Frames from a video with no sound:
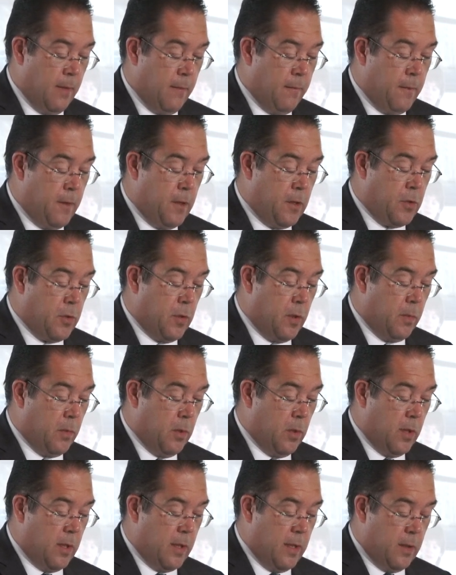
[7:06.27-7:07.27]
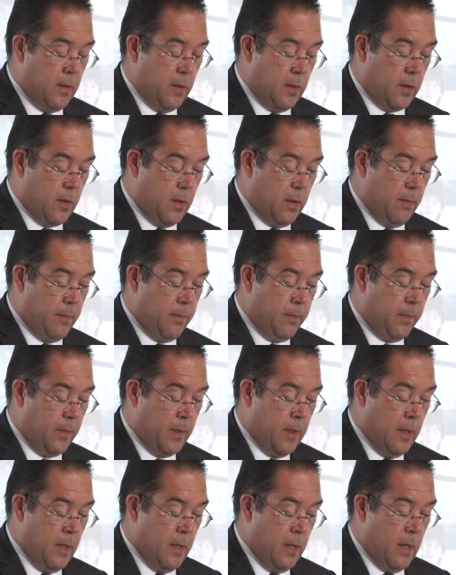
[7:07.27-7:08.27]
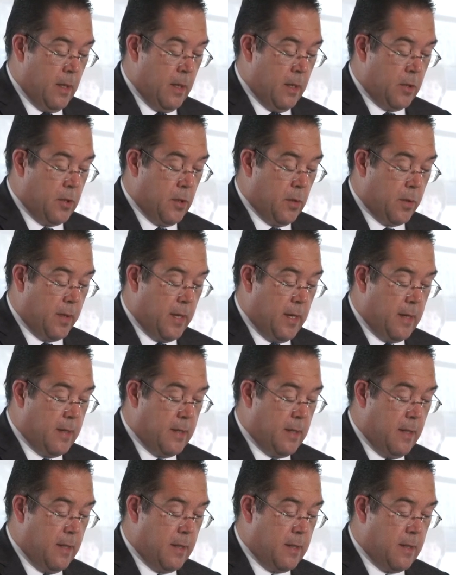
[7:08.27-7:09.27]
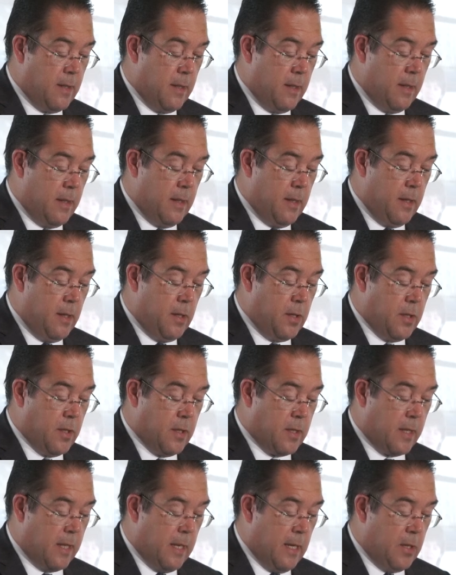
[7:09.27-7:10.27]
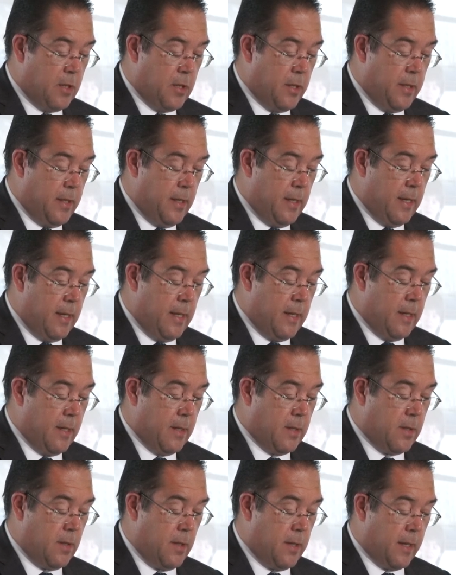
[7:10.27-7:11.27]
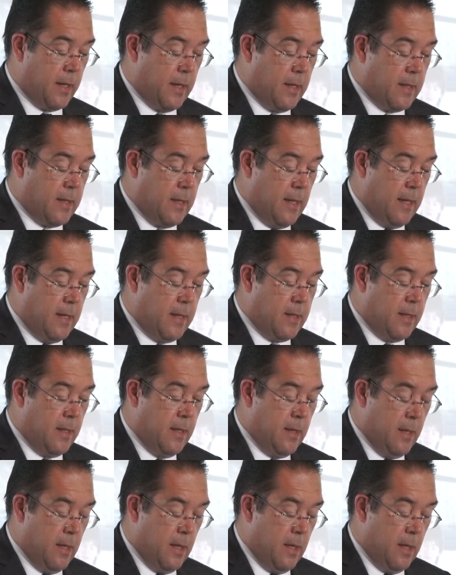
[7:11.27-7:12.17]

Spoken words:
virtualmalta.com showcases the region's cultural and historical sites